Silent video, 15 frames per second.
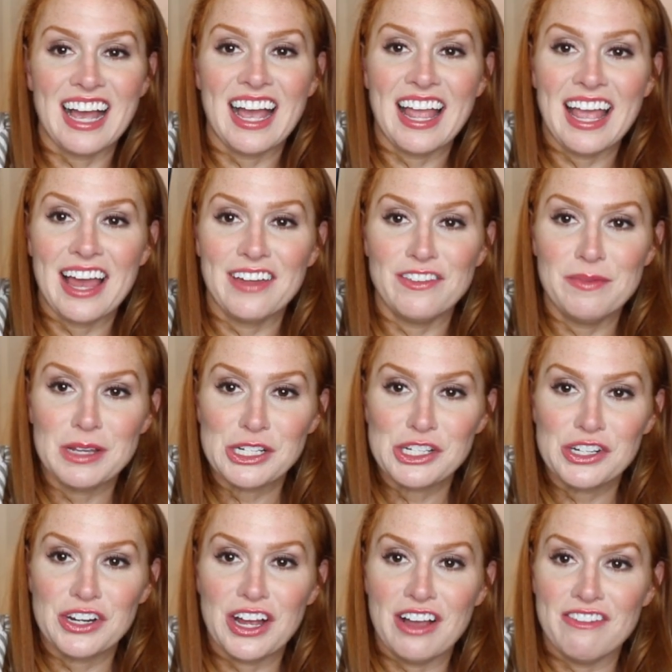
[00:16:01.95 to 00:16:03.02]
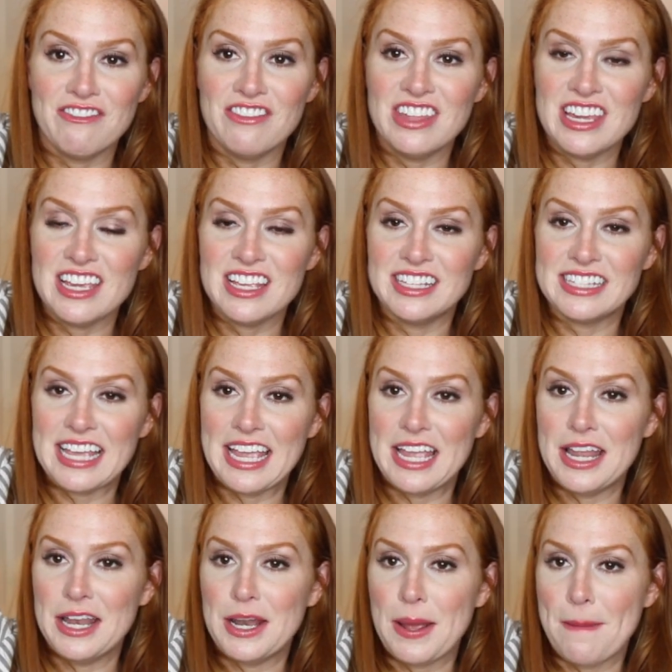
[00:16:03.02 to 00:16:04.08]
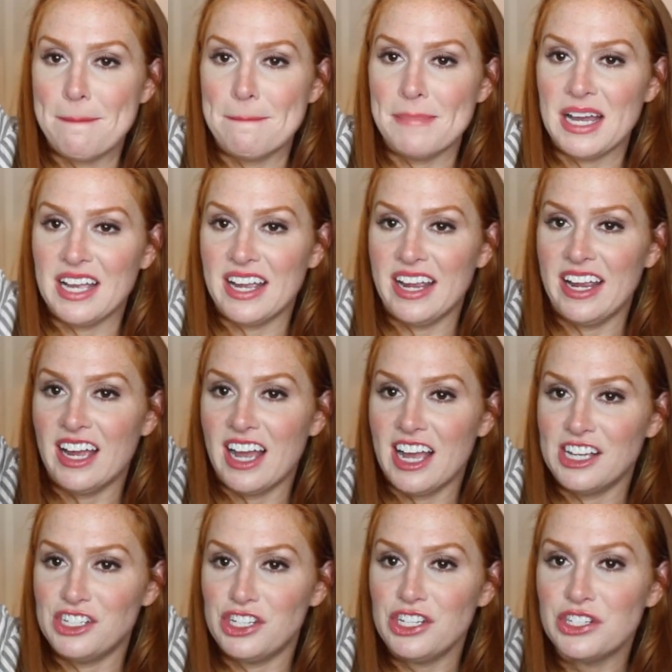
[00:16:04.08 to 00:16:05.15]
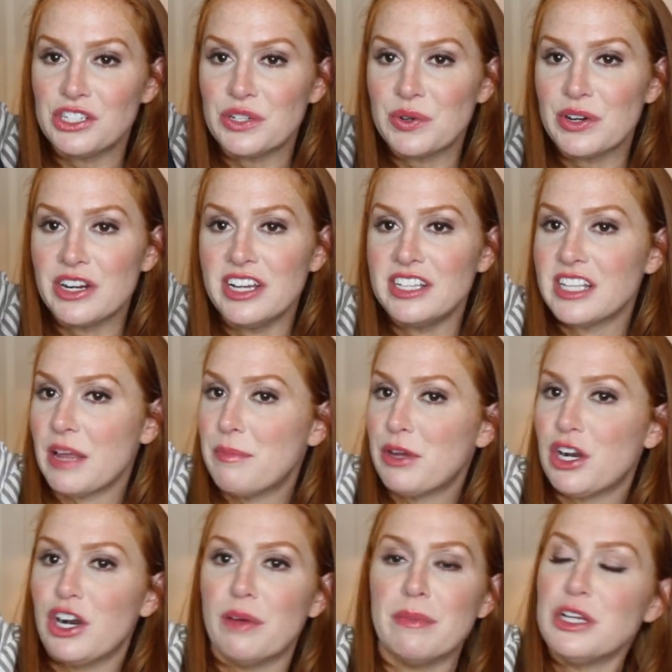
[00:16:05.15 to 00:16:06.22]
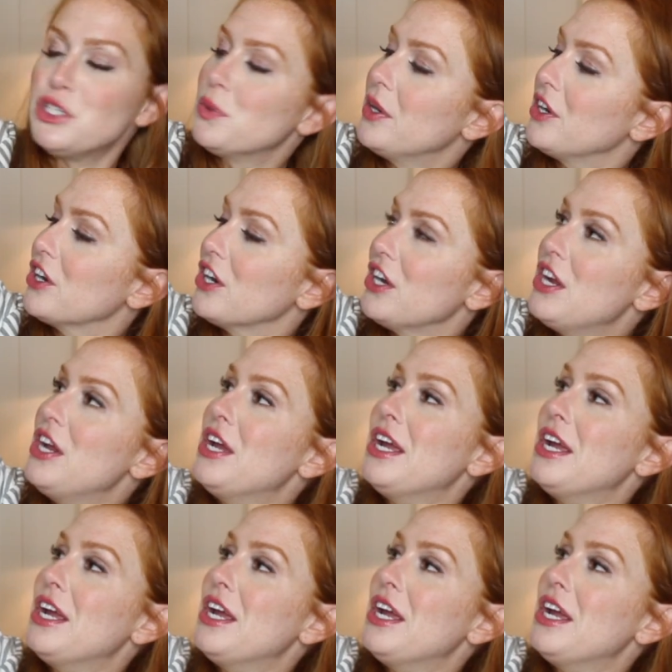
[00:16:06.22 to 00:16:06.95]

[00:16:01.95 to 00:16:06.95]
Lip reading: I have a picture of these in my IG stories. I put it on my Twitter.